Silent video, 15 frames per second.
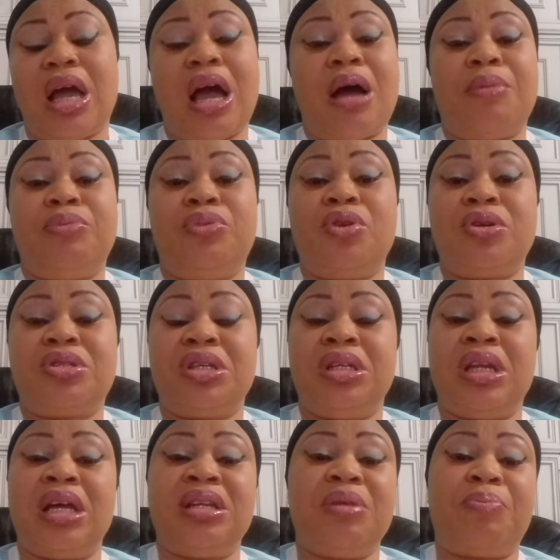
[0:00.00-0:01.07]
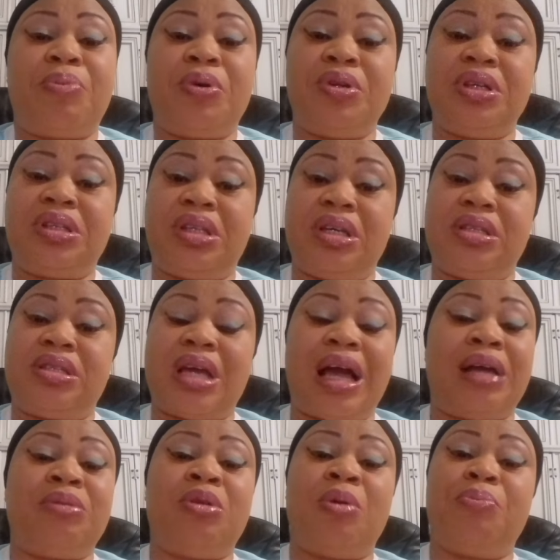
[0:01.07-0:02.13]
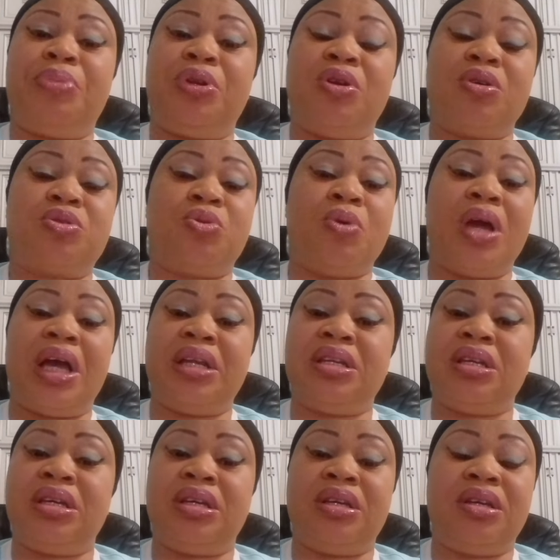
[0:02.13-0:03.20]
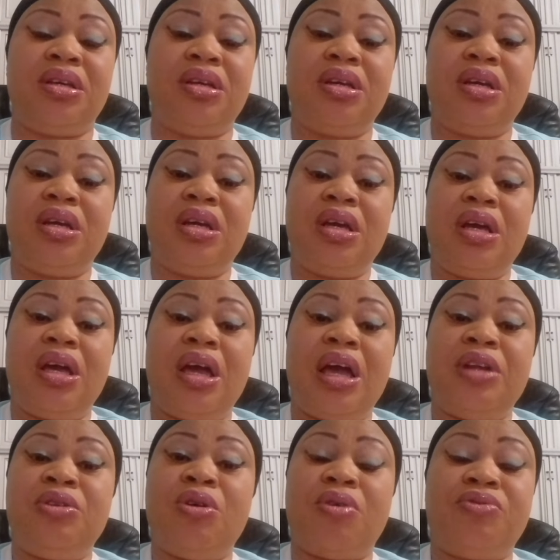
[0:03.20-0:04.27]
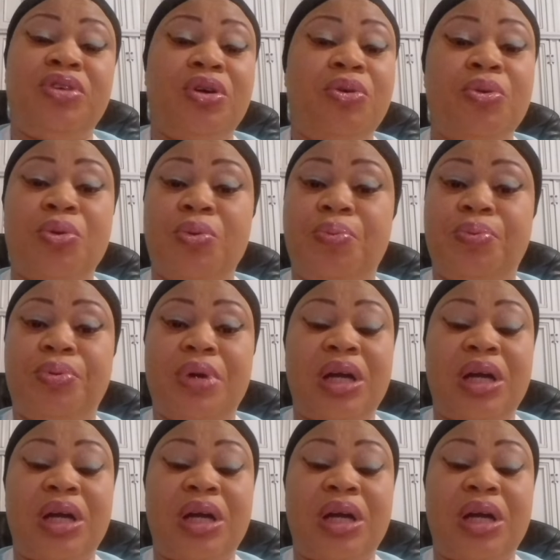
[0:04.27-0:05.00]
I'm not in any politics. I don't belong to any of the group.